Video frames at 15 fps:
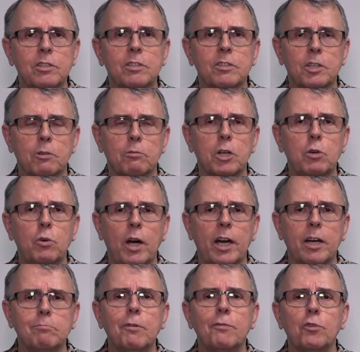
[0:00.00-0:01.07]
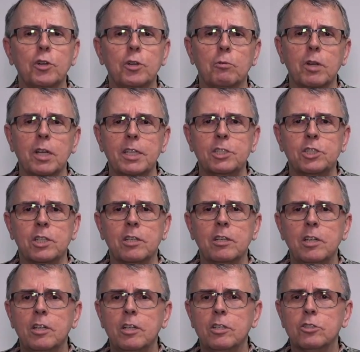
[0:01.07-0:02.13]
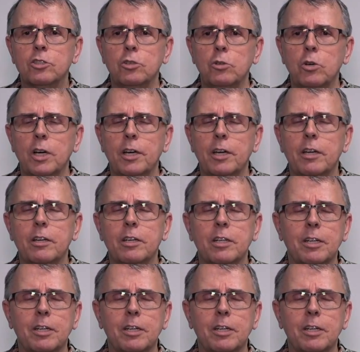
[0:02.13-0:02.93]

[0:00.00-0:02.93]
that are required before you release it to a